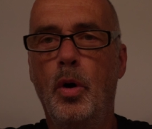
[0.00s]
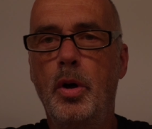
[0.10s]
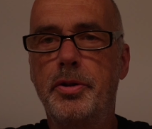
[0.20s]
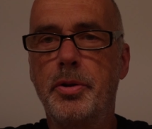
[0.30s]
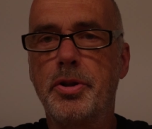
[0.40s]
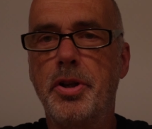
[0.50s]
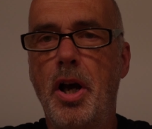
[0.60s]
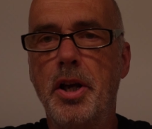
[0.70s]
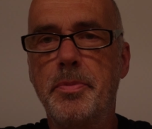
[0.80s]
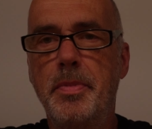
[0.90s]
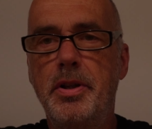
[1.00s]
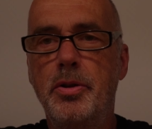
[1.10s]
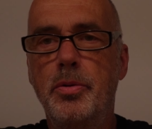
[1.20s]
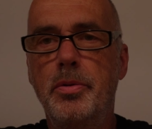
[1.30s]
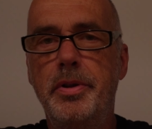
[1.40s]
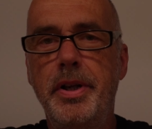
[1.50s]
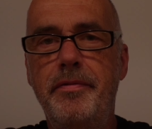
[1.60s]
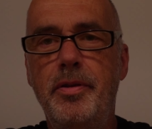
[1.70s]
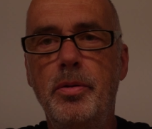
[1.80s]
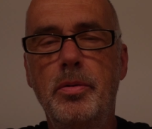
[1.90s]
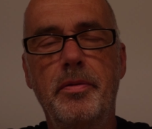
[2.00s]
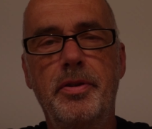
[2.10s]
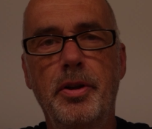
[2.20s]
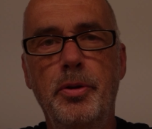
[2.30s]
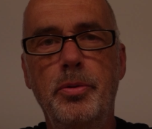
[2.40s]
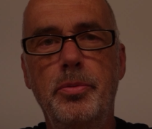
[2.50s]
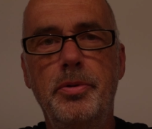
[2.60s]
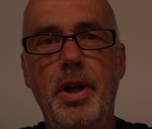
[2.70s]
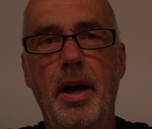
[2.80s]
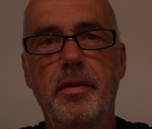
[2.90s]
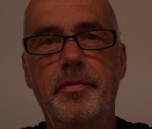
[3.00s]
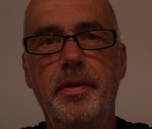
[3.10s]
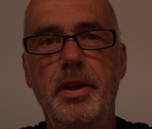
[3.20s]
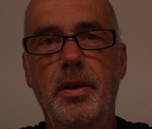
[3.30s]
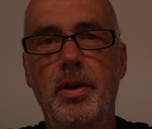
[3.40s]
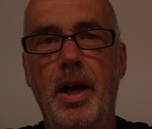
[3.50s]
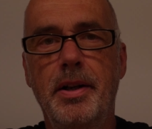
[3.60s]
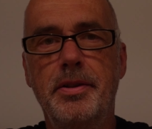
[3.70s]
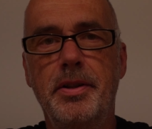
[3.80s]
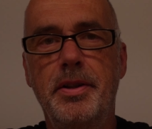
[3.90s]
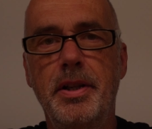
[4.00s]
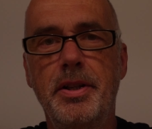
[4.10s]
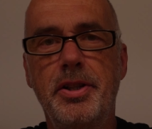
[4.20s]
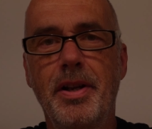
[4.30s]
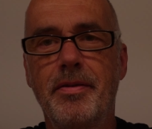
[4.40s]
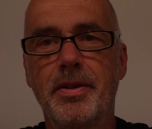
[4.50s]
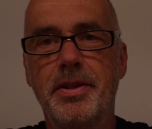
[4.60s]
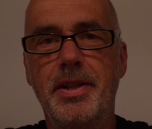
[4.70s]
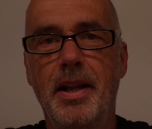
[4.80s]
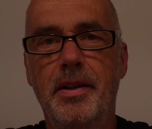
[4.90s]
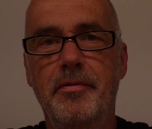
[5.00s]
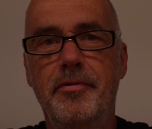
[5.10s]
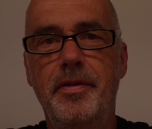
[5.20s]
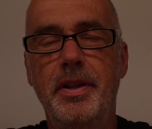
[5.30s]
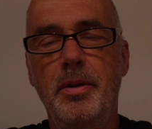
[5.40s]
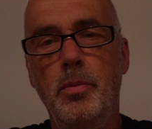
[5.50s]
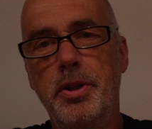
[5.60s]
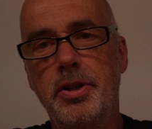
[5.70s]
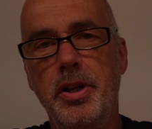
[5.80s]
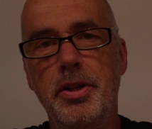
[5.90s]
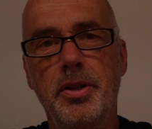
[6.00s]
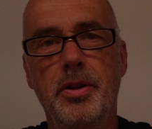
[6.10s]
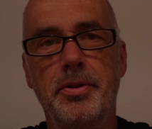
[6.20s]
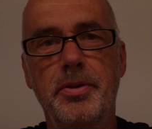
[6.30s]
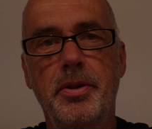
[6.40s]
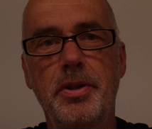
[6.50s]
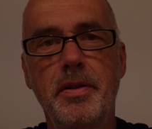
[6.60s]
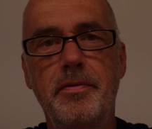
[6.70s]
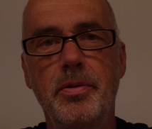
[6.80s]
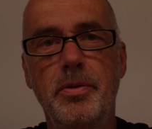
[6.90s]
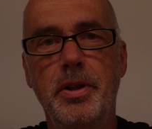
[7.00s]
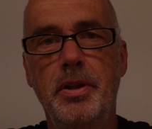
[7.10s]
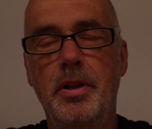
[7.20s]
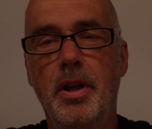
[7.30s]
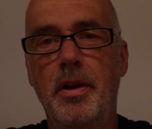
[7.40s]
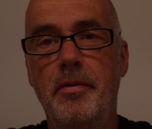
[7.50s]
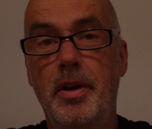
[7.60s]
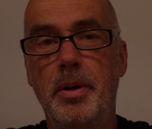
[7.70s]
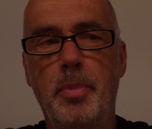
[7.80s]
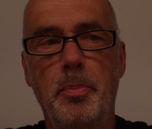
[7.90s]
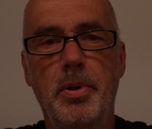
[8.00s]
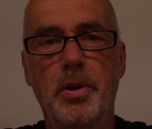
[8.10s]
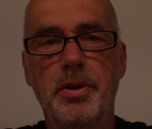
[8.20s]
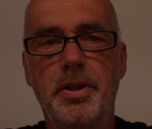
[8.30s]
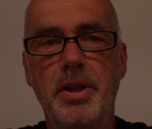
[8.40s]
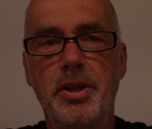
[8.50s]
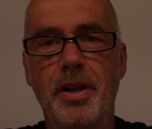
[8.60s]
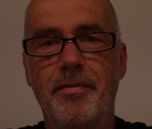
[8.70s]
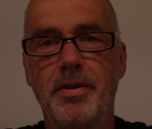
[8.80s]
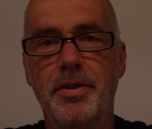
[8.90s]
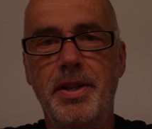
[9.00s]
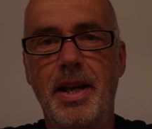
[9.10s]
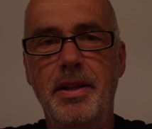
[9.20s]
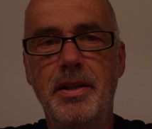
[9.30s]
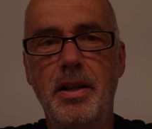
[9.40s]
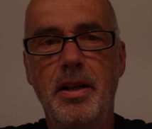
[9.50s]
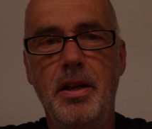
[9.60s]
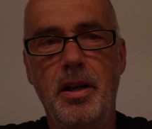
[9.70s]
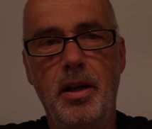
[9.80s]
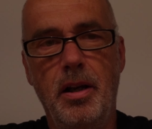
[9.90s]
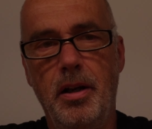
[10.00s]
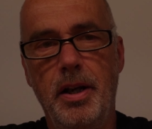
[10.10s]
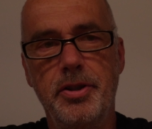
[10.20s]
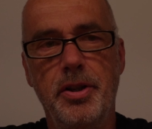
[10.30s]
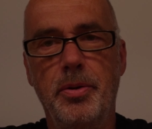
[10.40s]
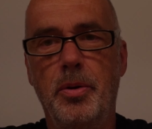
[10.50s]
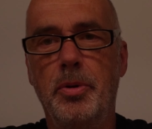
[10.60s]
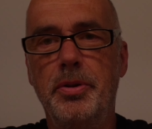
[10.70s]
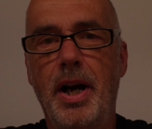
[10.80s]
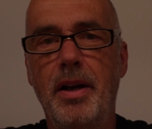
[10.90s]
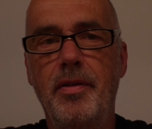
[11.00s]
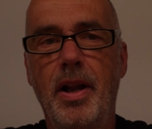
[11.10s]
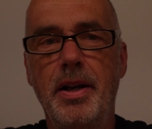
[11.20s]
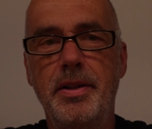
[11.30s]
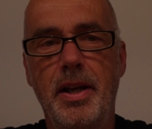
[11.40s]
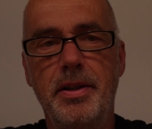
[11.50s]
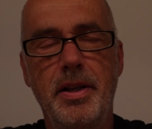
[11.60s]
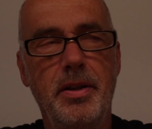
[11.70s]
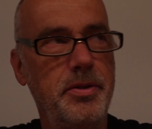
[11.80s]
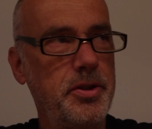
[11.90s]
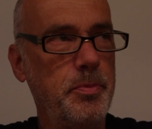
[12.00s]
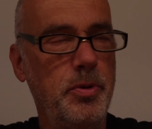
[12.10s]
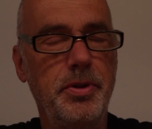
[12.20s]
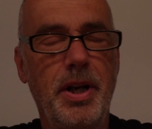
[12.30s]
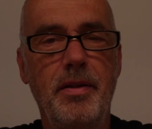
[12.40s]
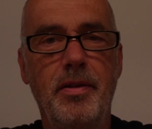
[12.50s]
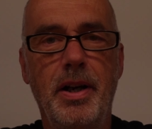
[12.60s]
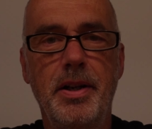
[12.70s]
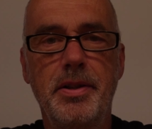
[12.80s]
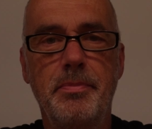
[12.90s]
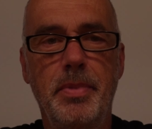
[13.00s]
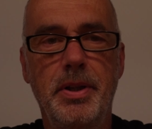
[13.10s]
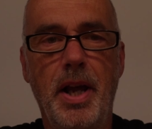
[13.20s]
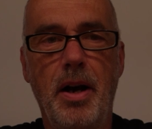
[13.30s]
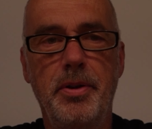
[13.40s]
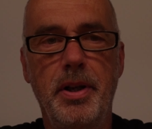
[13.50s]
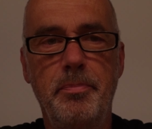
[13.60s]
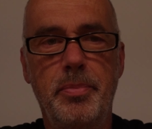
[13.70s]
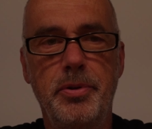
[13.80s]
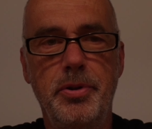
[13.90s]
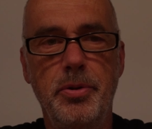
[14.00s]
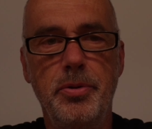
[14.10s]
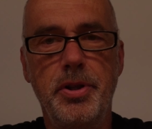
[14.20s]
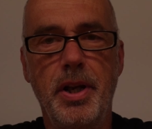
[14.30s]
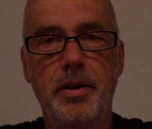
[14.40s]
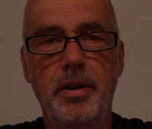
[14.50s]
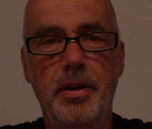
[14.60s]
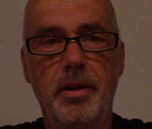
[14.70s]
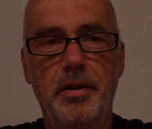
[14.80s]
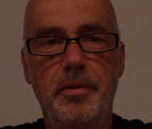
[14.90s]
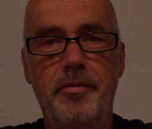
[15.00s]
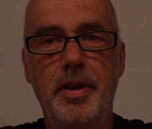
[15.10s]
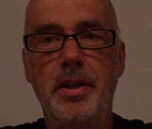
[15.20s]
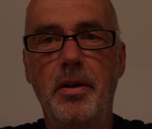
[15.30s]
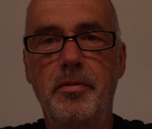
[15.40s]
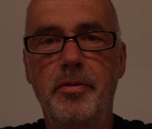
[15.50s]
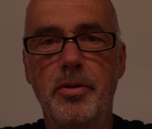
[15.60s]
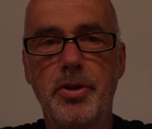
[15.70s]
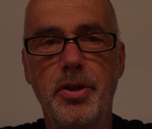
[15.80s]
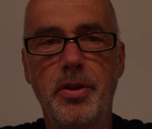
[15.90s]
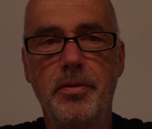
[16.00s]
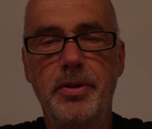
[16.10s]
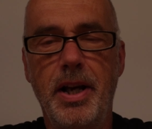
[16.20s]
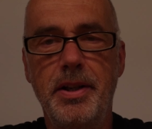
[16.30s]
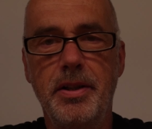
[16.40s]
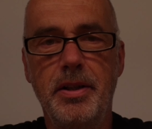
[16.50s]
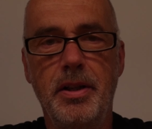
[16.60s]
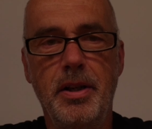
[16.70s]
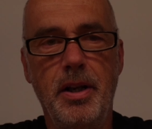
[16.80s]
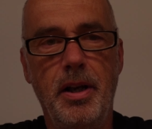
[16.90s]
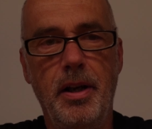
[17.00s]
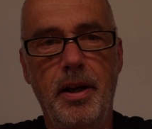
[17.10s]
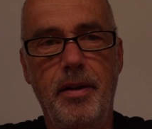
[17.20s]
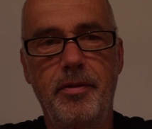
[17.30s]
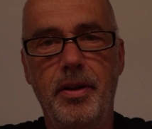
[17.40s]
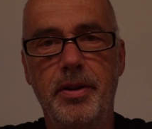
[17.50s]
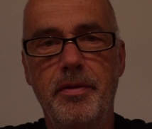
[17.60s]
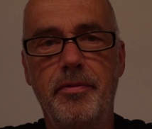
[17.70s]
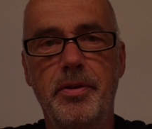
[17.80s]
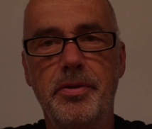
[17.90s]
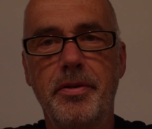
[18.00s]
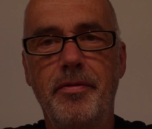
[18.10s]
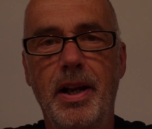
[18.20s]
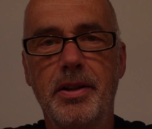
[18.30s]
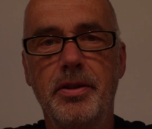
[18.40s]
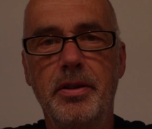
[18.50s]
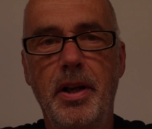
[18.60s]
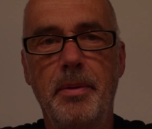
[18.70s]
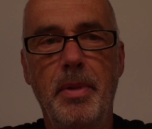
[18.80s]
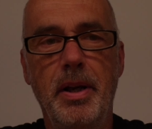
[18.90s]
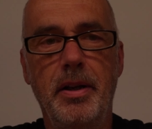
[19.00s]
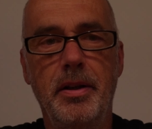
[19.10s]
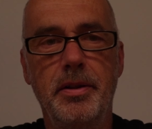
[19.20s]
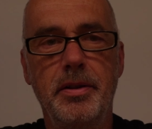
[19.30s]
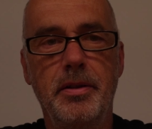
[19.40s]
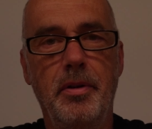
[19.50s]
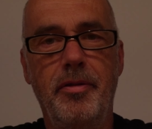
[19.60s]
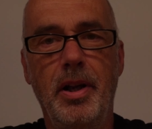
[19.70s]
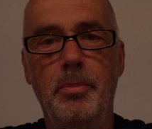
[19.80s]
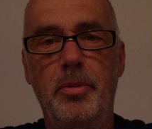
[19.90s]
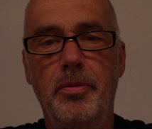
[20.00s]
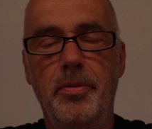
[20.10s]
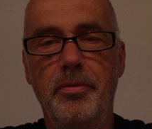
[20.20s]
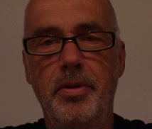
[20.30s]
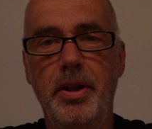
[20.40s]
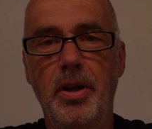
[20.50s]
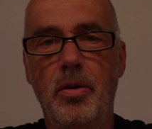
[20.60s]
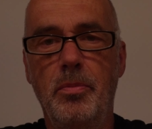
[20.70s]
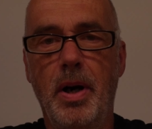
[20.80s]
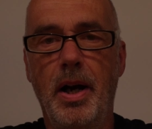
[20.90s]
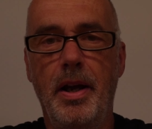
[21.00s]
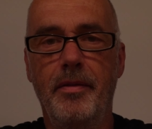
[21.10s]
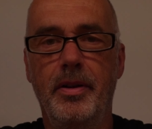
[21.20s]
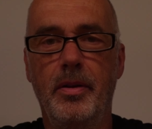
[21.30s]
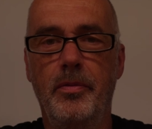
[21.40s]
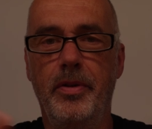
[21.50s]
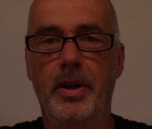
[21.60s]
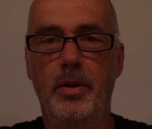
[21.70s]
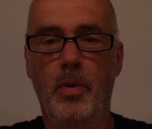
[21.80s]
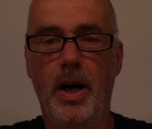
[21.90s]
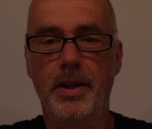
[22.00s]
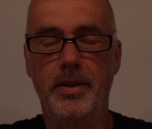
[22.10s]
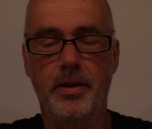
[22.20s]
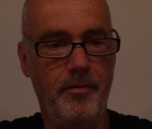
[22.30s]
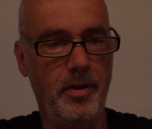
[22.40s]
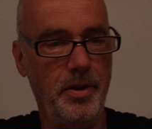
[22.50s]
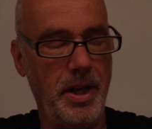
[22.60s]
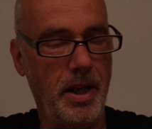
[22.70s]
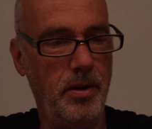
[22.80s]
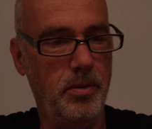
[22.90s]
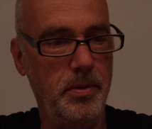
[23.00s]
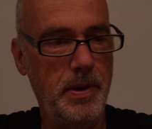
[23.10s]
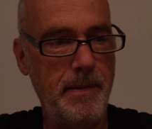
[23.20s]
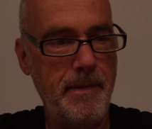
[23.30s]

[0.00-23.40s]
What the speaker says: OrcaTorch asked me to do a review of the new dive video light D710V, which is an alternative to the very popular D710 as a normal dive light, handheld small dive light. But now they produced a video version of that, having a different reflector and making it available for video by having a very wide flood angle.